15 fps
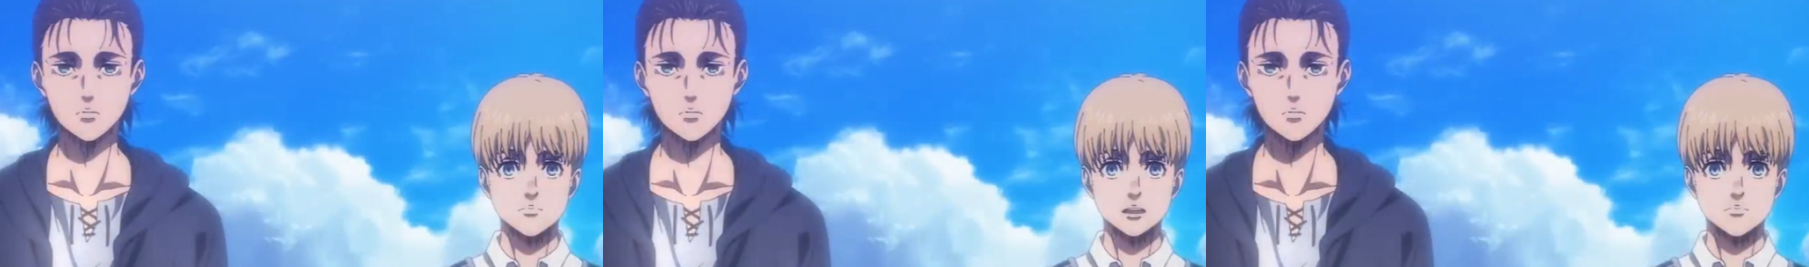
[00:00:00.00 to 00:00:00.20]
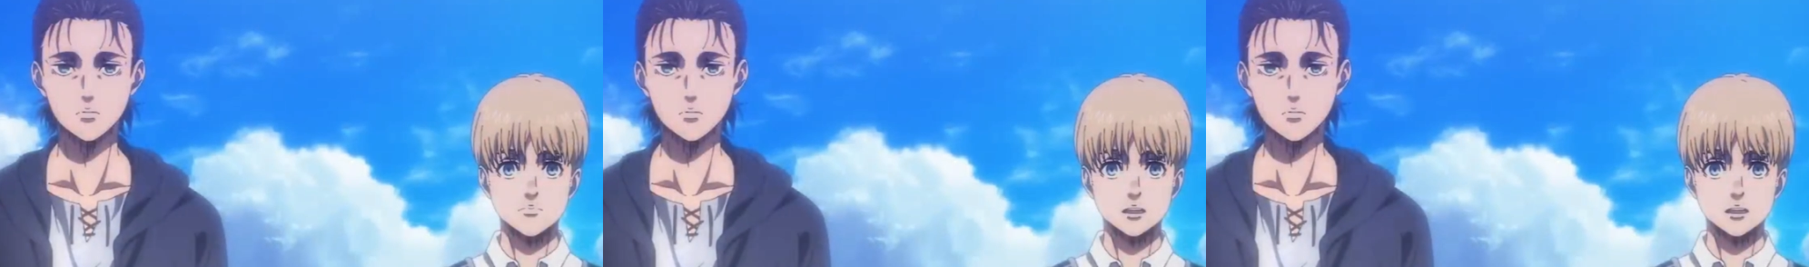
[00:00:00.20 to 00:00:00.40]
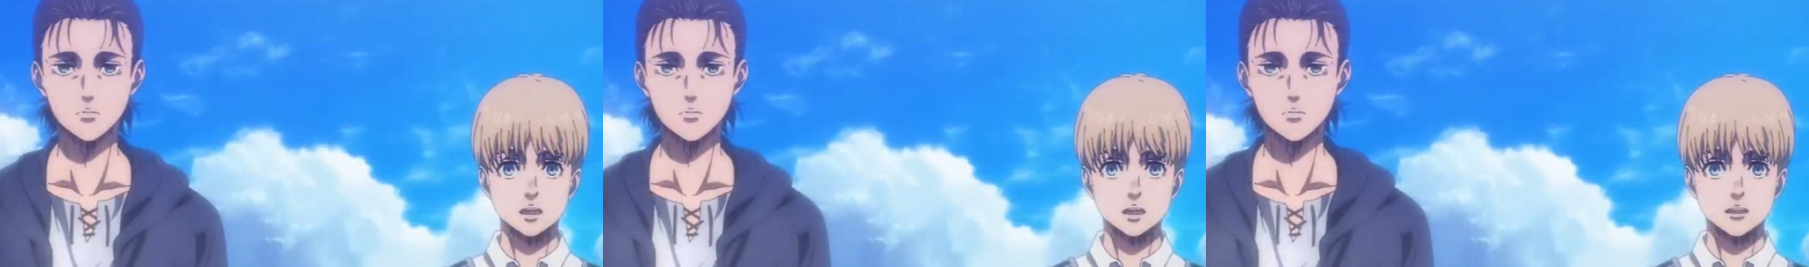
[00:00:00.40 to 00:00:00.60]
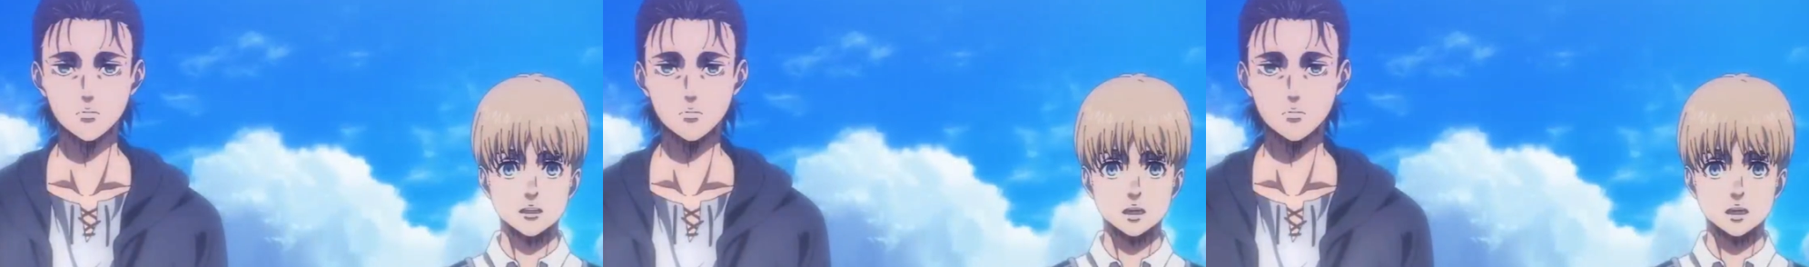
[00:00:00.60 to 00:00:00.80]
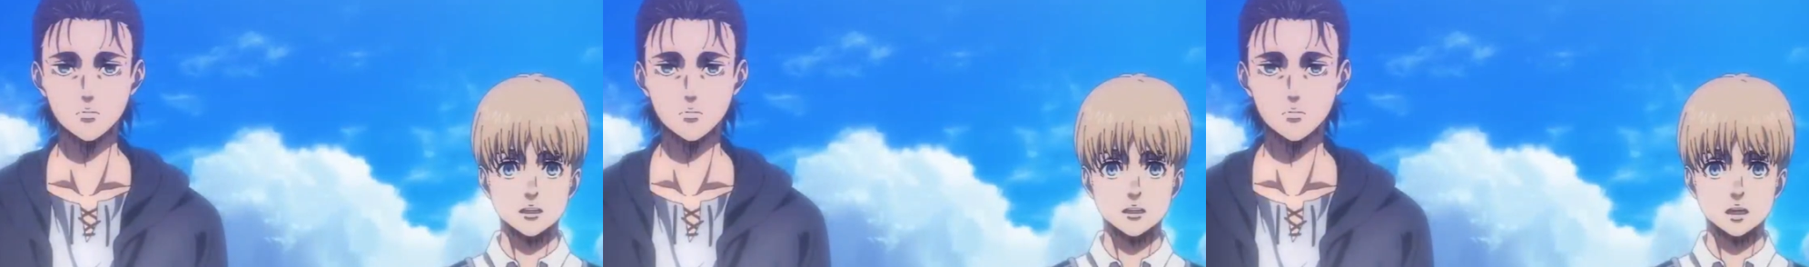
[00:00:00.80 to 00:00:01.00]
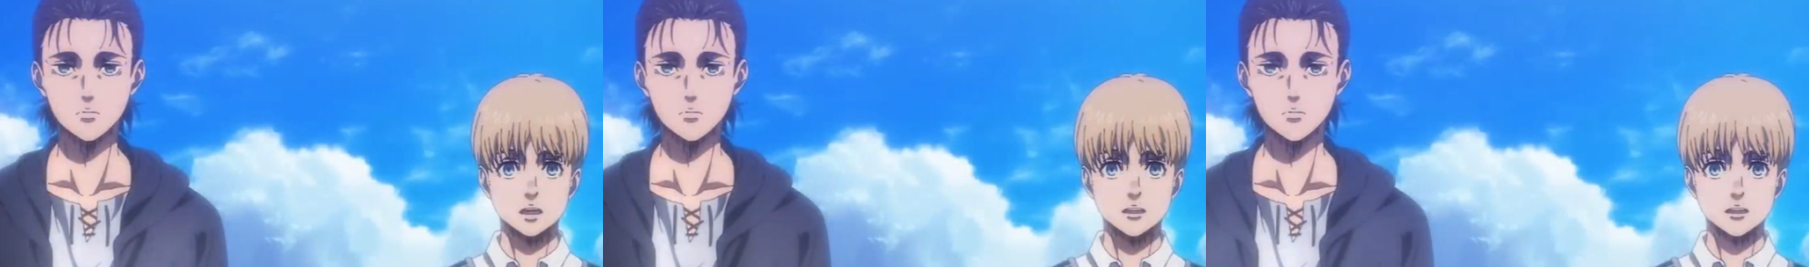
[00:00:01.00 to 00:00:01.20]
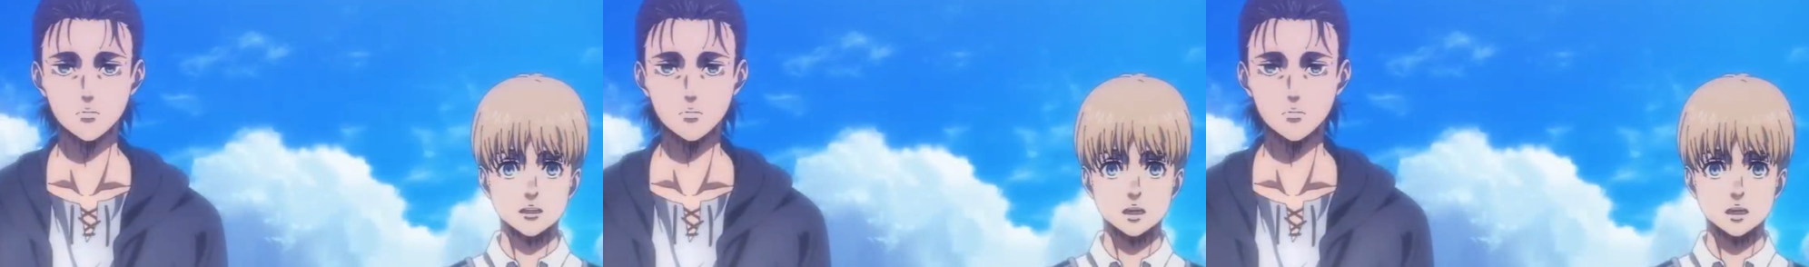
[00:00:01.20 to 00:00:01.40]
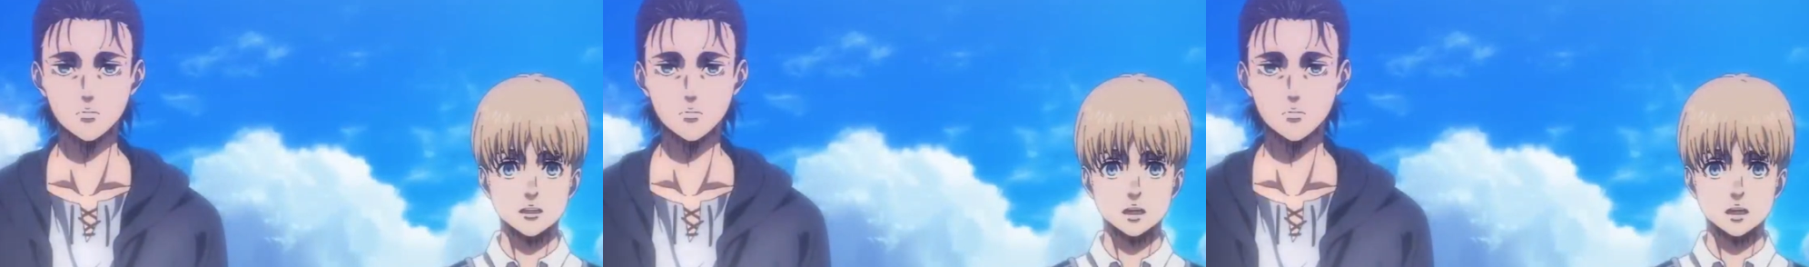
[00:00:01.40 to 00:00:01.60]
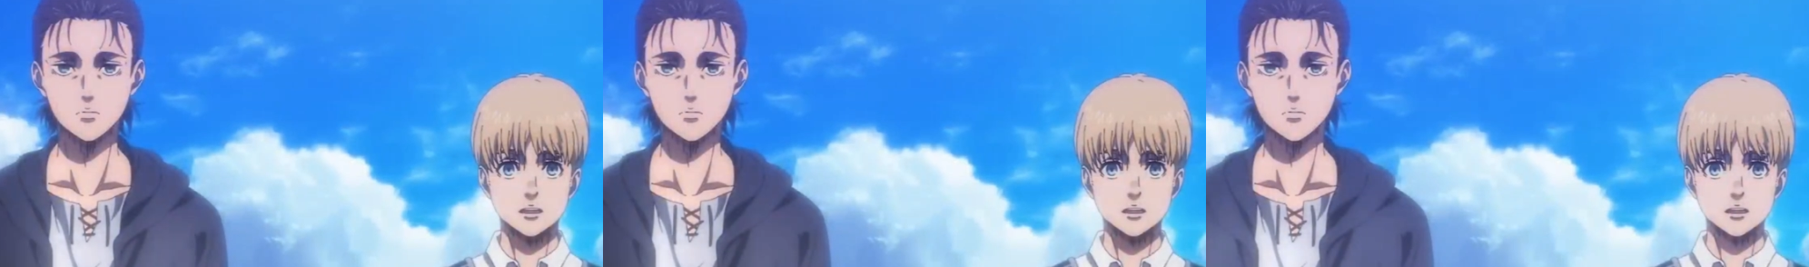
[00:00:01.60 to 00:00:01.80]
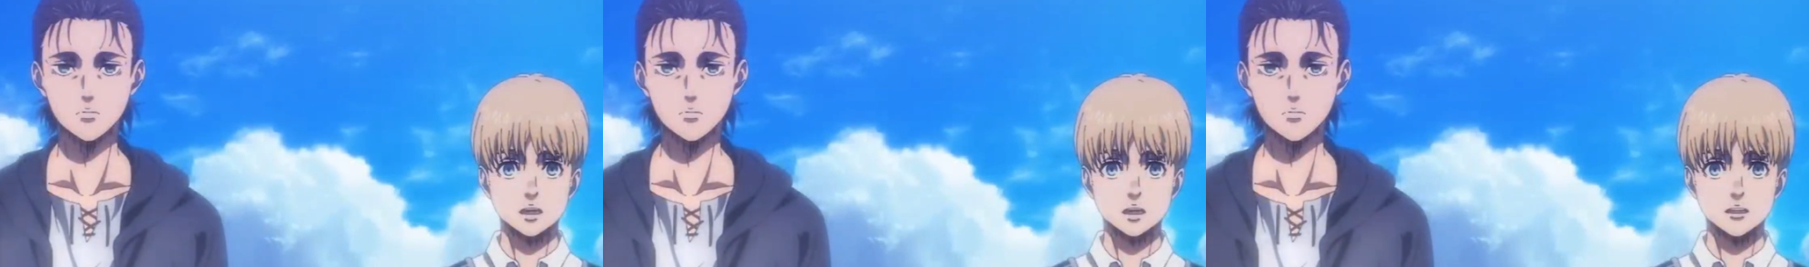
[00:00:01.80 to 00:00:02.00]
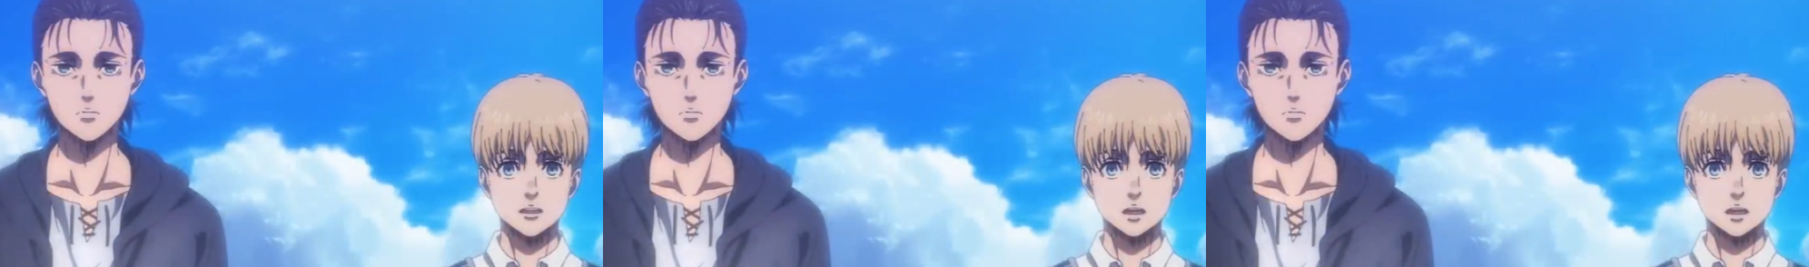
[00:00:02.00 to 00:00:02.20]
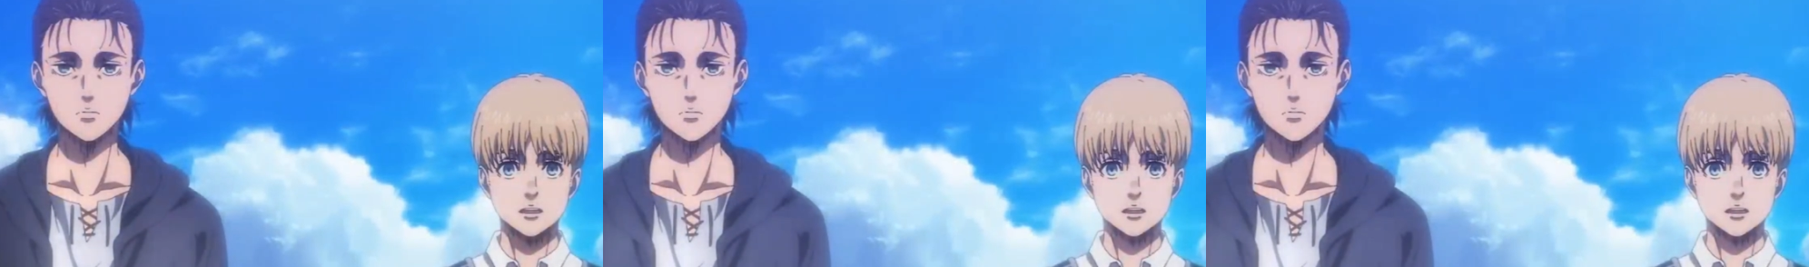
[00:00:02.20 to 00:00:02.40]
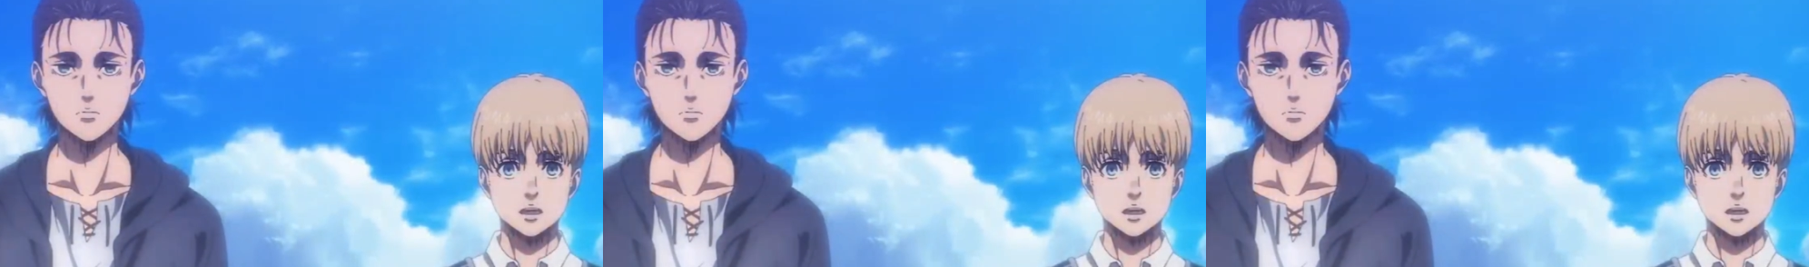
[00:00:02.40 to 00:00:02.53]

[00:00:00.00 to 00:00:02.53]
Speaker 1: So, uh, Eren, now that you killed eighty percent of